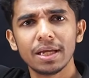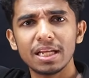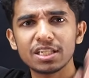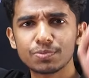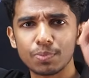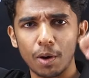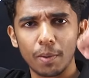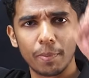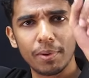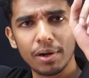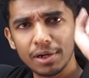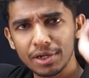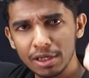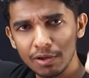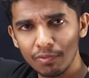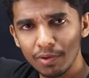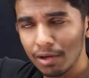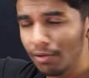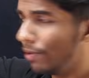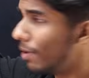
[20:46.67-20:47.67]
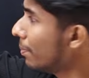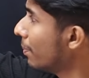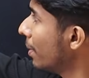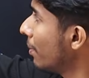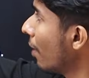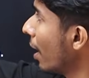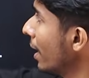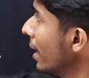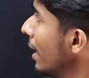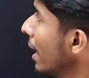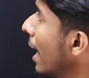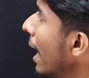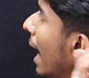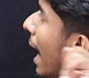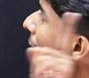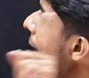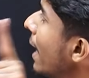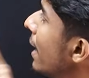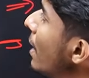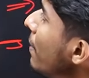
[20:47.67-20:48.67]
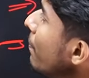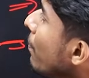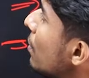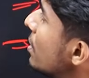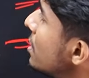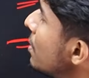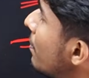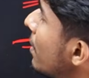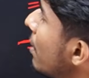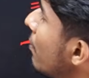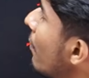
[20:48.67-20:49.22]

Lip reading: Its probability will be 1, and impossible